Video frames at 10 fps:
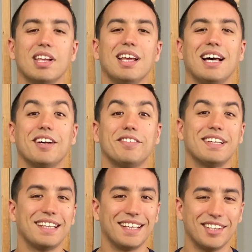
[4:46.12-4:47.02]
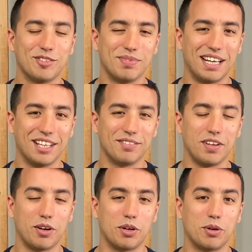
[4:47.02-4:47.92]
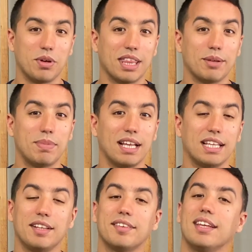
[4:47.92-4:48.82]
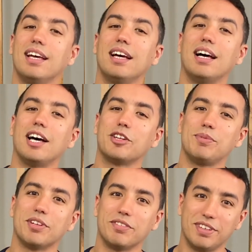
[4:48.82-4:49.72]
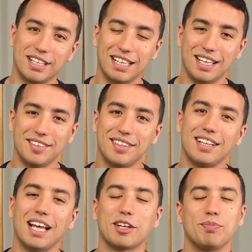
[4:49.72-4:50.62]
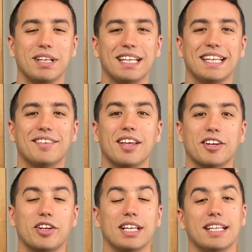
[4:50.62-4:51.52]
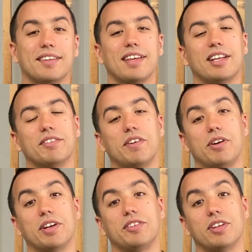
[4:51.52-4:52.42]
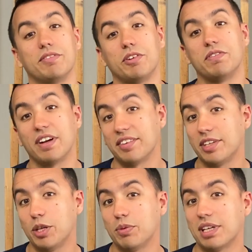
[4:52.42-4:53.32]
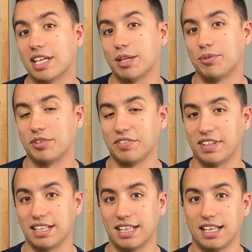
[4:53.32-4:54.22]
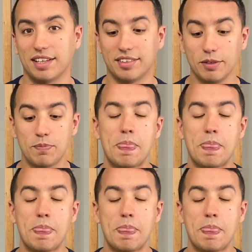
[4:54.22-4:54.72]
I fertilize my aloe vera with a balanced houseplant fertilizer. Like many succulents, aloe vera is not very fussy when it comes to fertilizing.